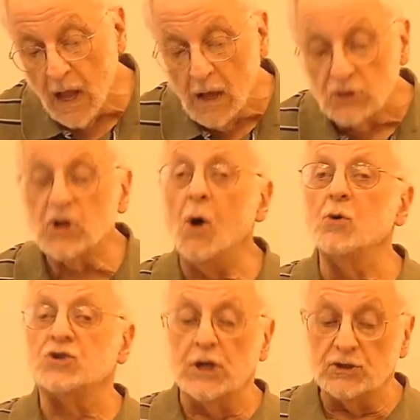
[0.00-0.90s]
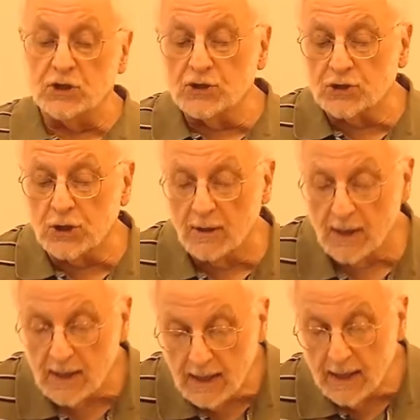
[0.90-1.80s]
So, Jesus,
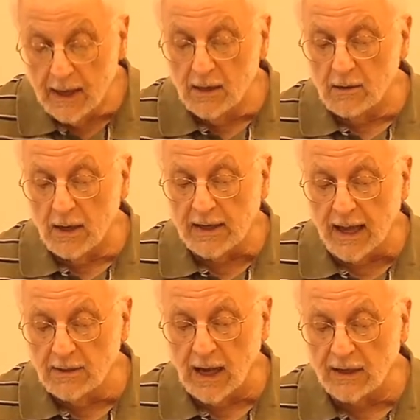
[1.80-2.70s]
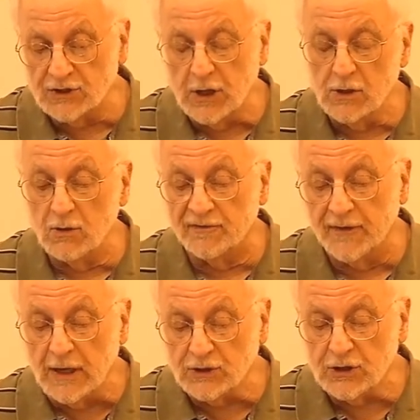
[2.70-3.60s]
here again I see your
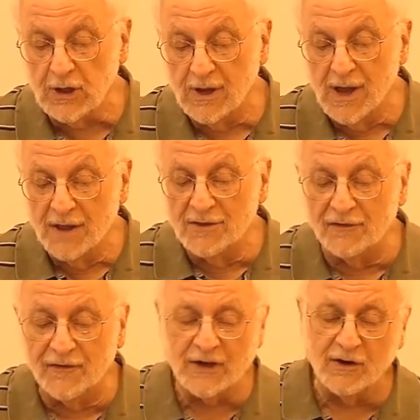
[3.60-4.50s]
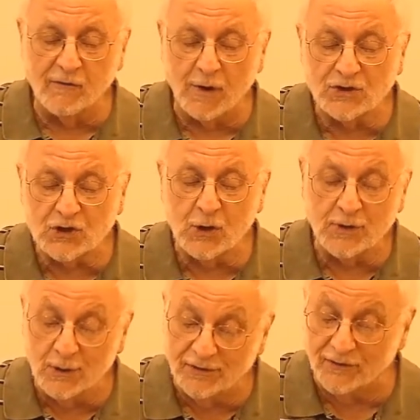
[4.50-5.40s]
feet, the feet of one so
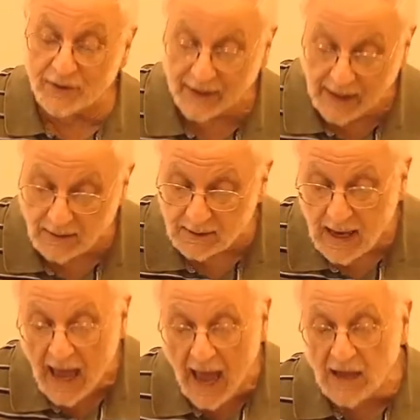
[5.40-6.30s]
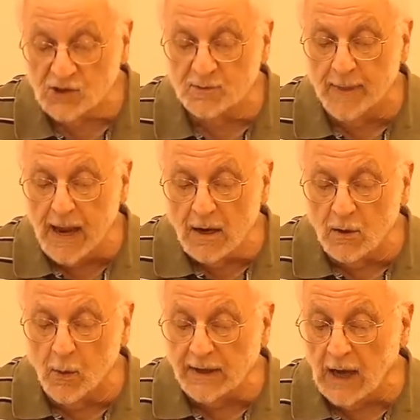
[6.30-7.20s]
youthful then, and bare
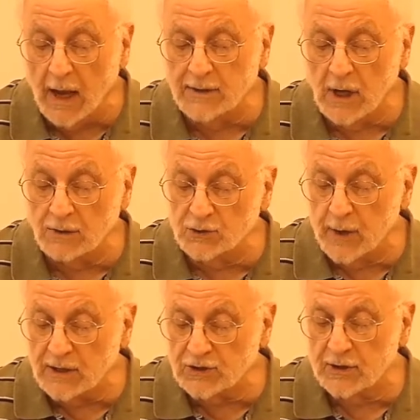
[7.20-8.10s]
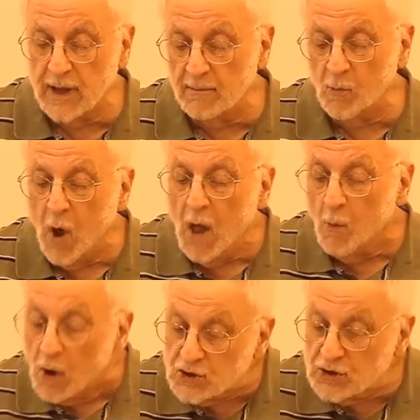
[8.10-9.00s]
when I'd undressed them,
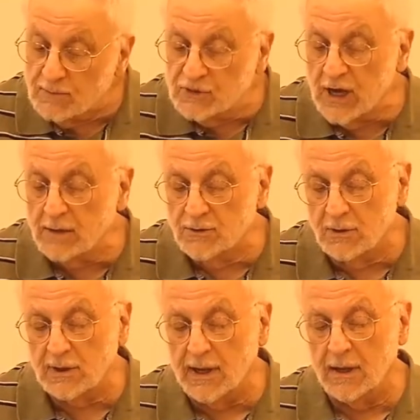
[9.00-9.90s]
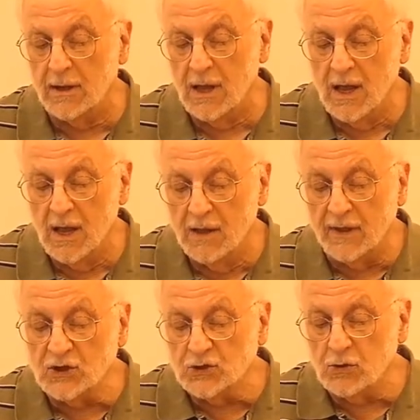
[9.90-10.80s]
washed them tenderly.
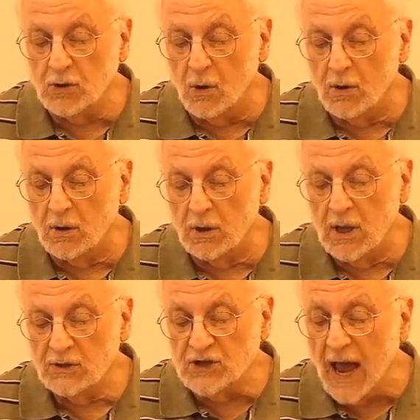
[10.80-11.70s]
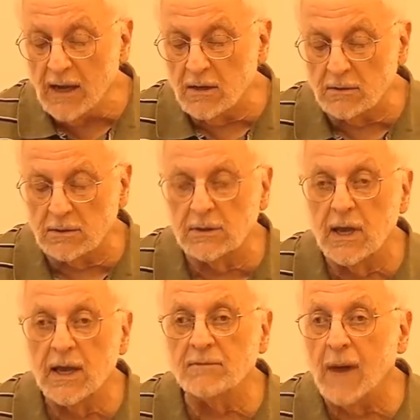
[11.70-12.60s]
They stood all tangled
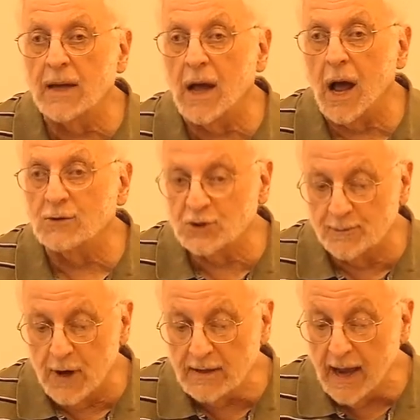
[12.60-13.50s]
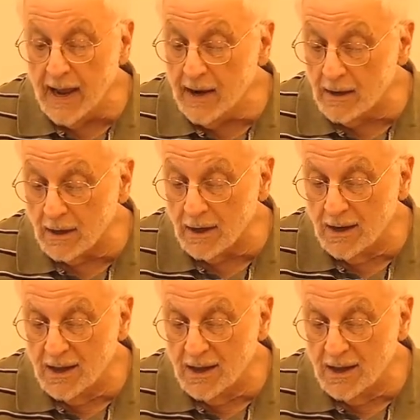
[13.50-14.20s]
in my outspread hair.